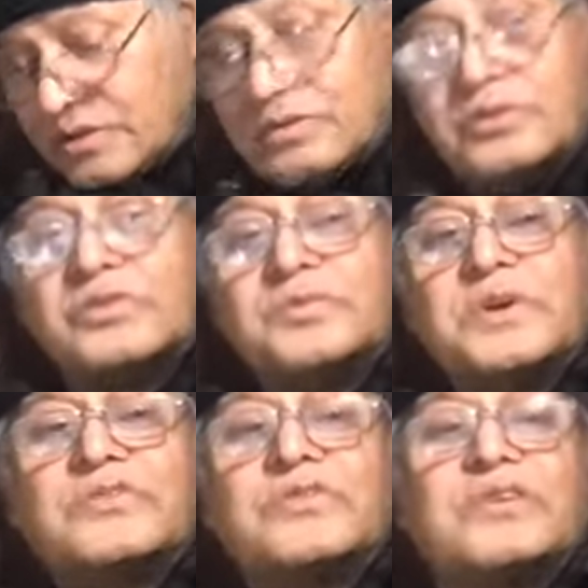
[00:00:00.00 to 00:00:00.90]
which
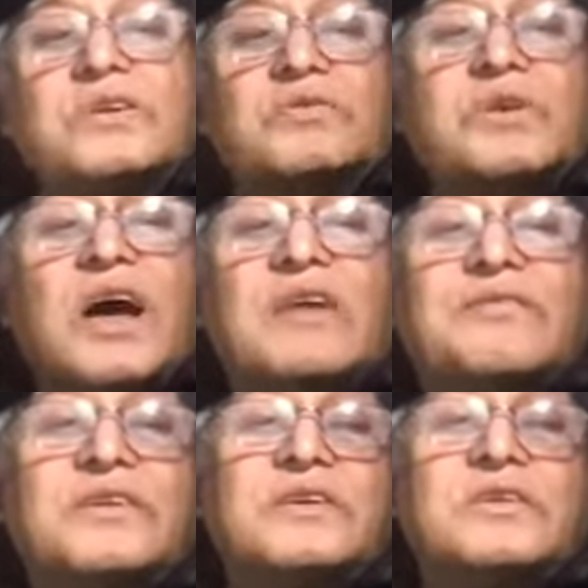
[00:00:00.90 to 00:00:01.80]
means that we
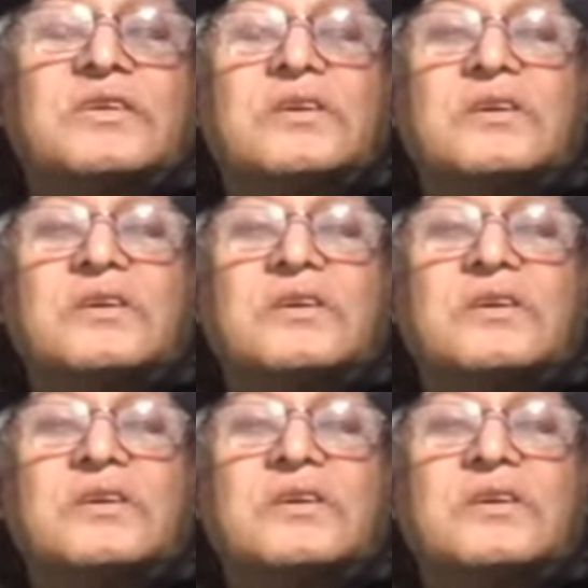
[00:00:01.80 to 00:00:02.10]
haven't